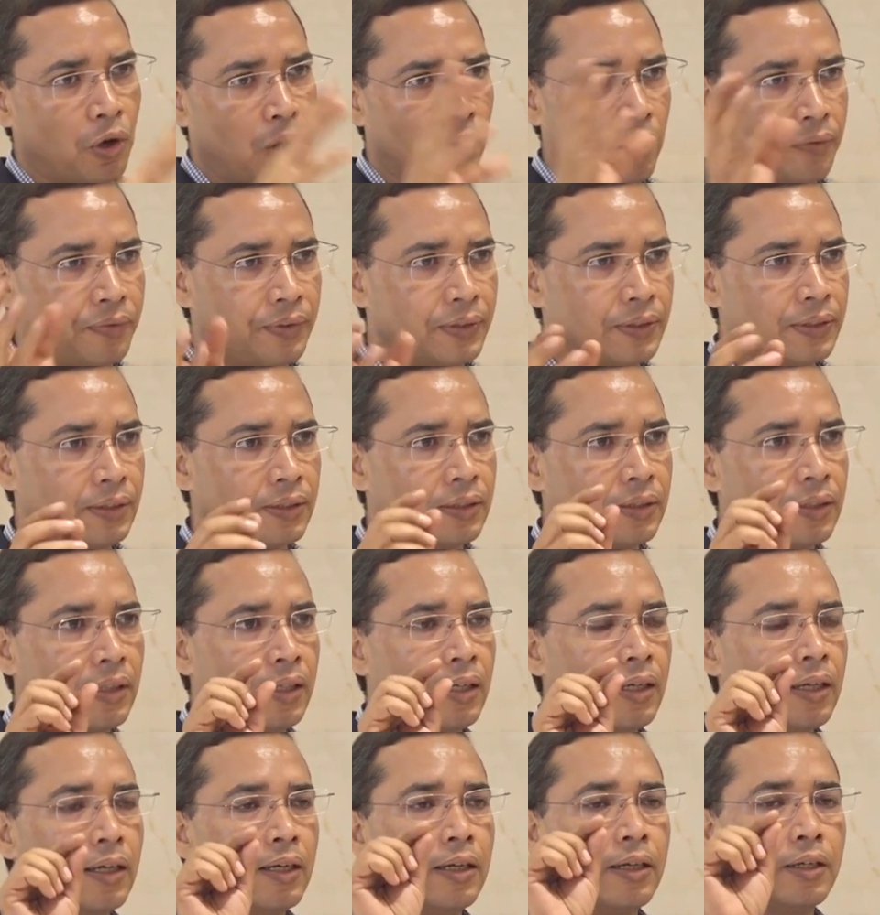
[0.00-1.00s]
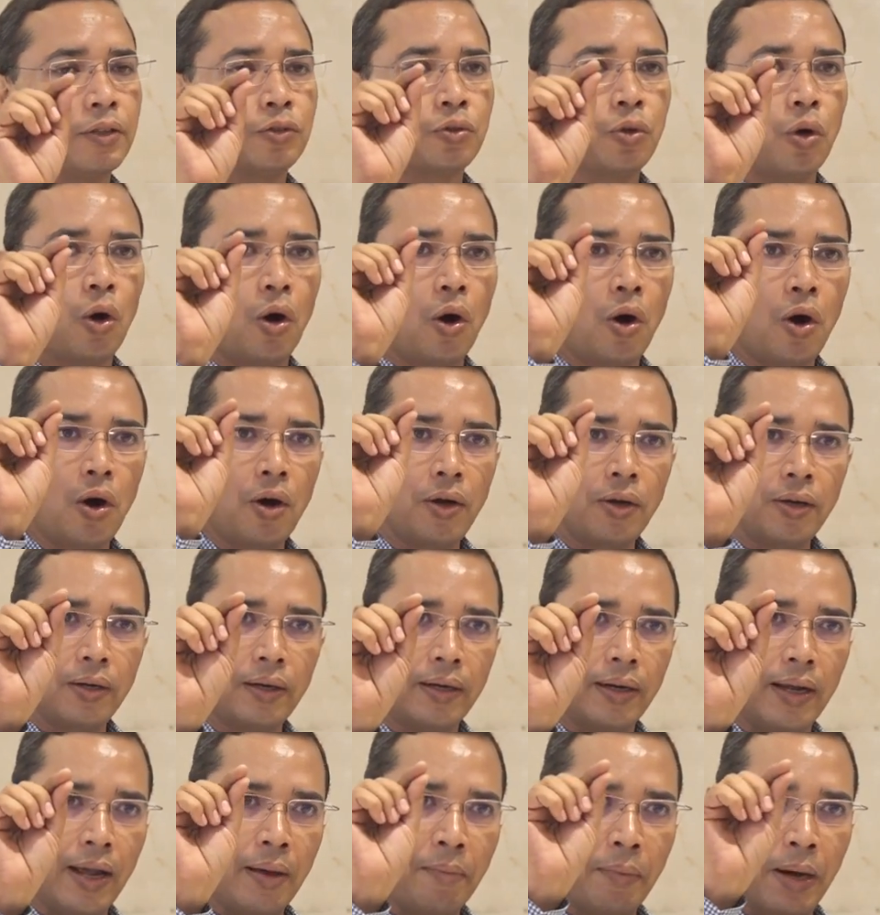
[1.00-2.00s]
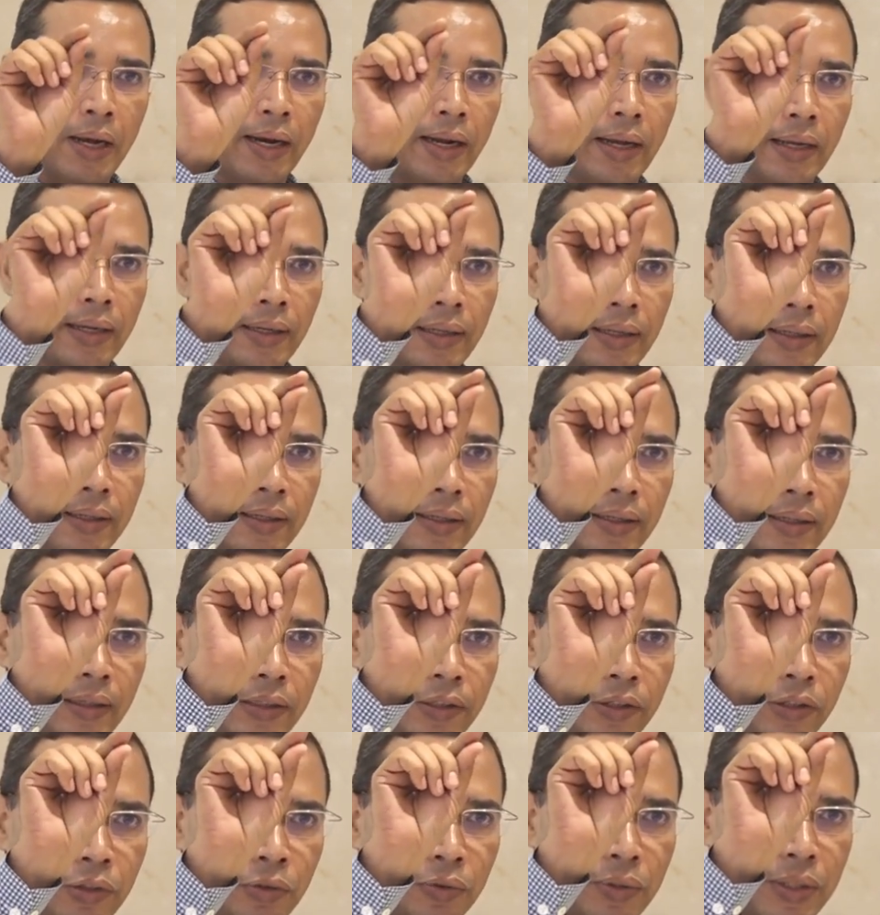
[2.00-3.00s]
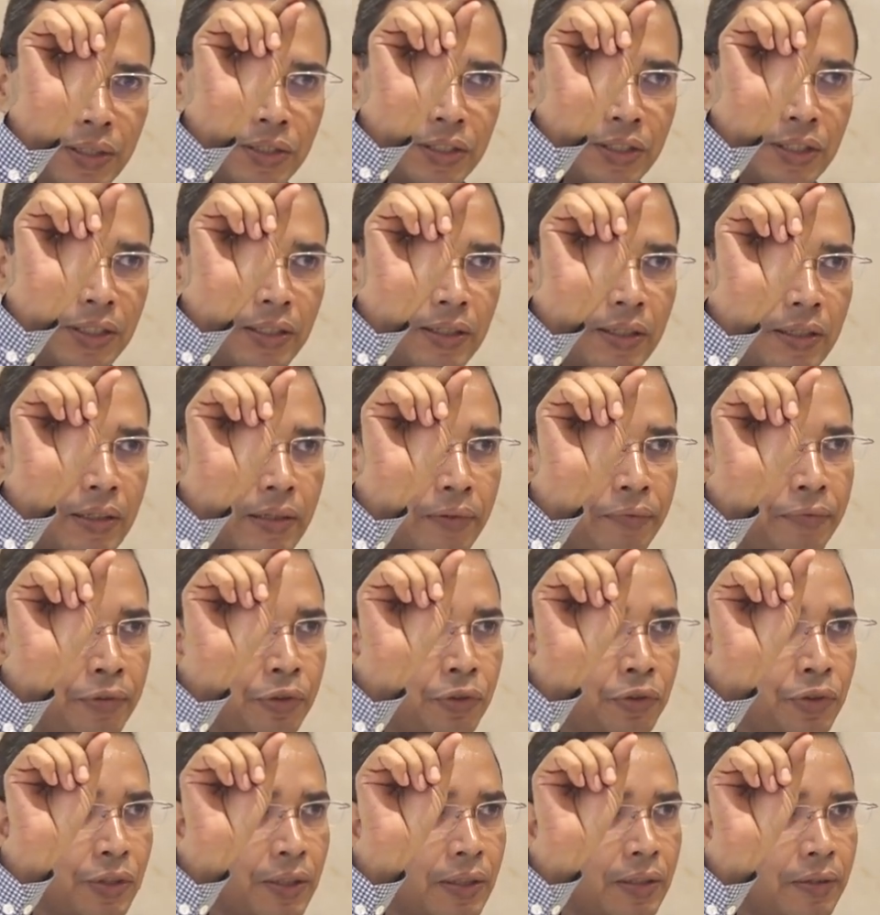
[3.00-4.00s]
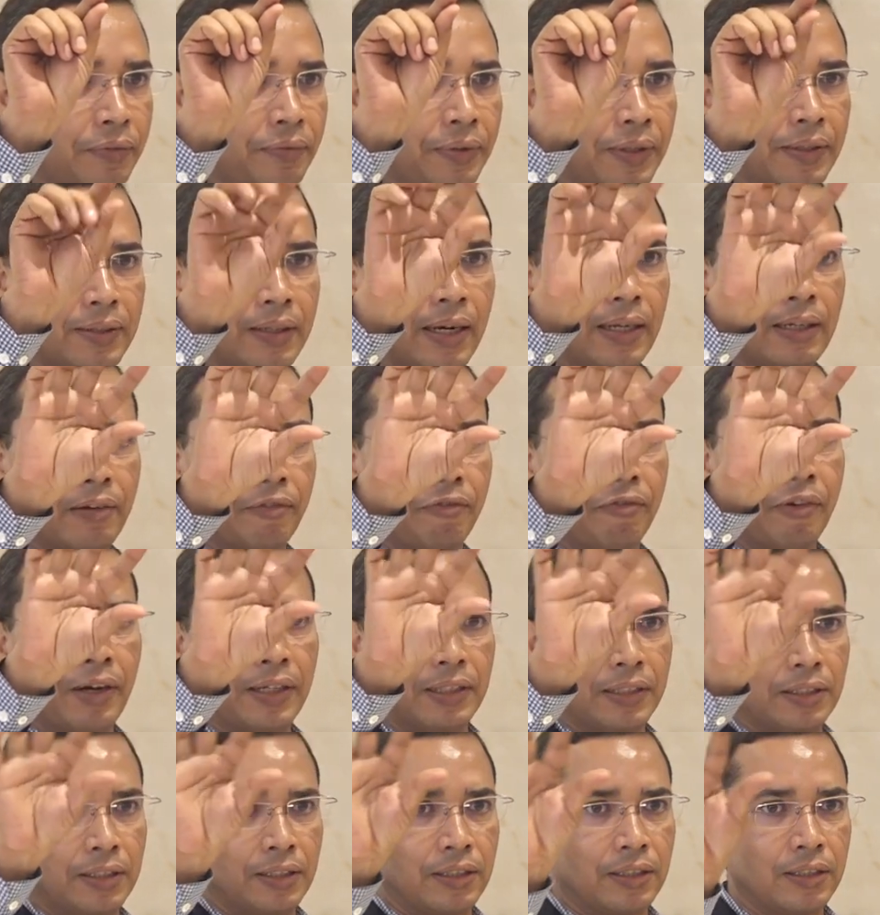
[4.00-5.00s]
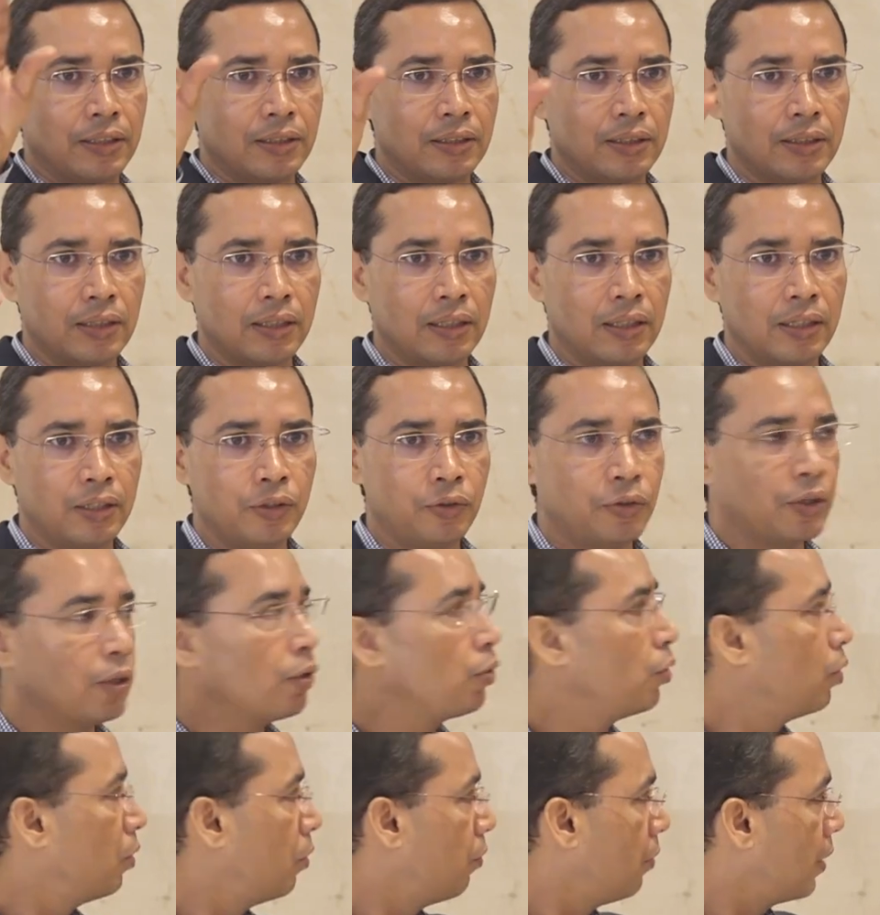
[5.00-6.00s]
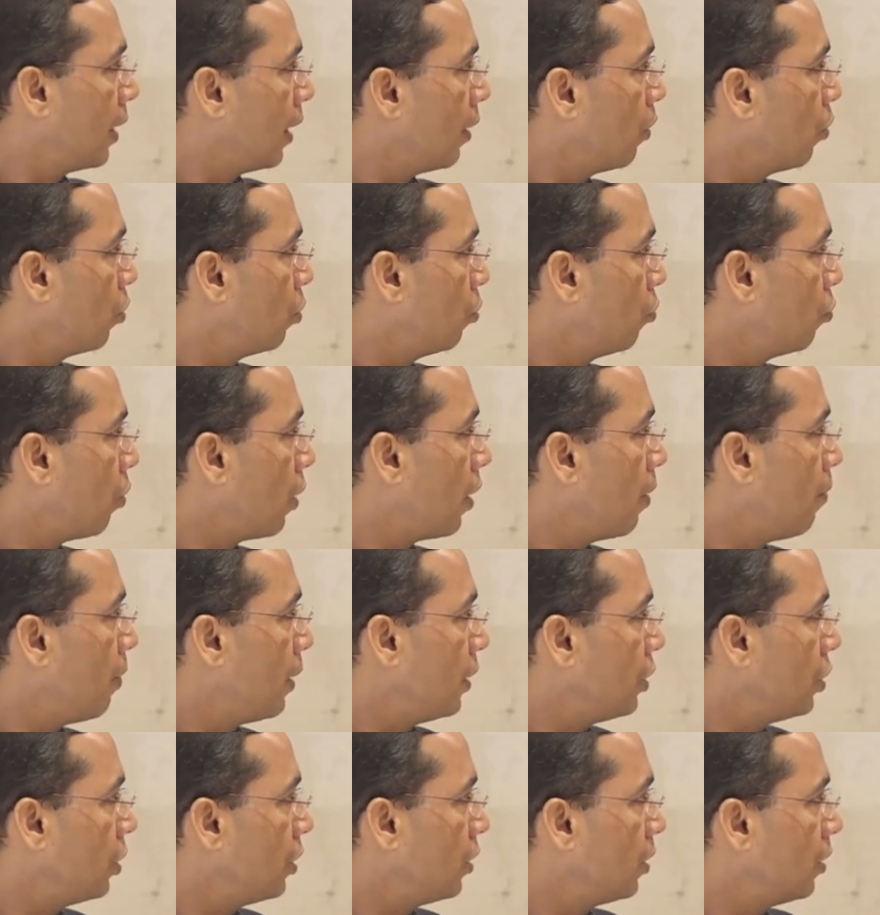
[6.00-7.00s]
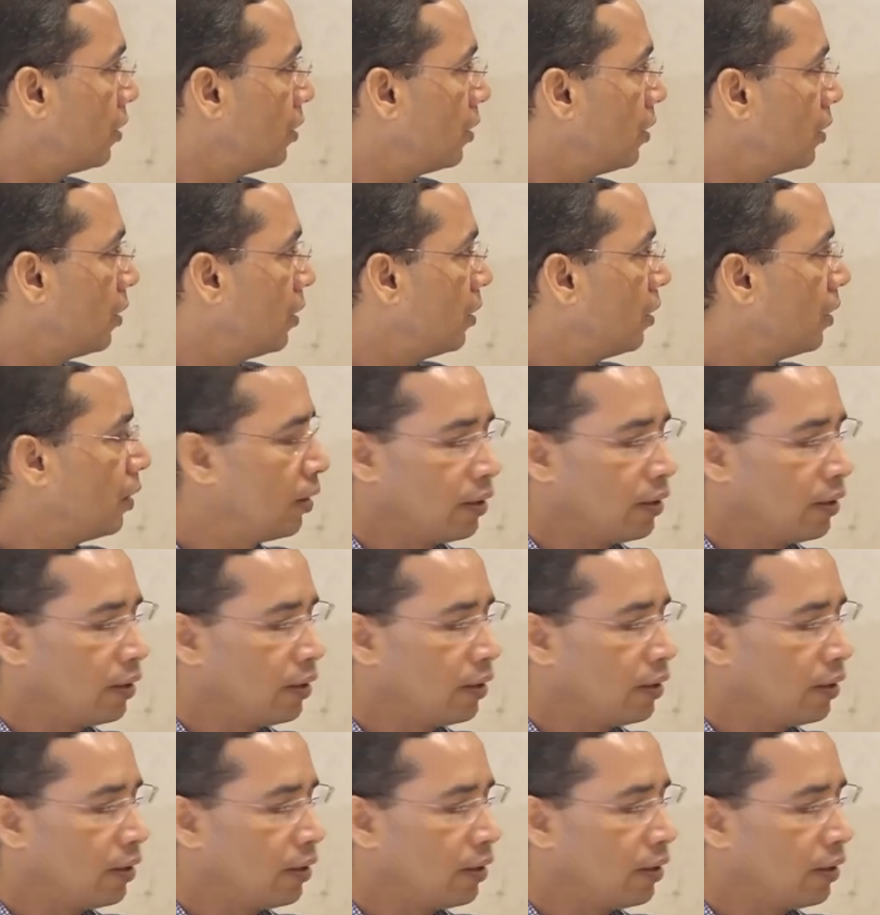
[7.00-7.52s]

all of us. So on MRI, you can see the diffusion defect like white. You can, we can go to one image. Sure.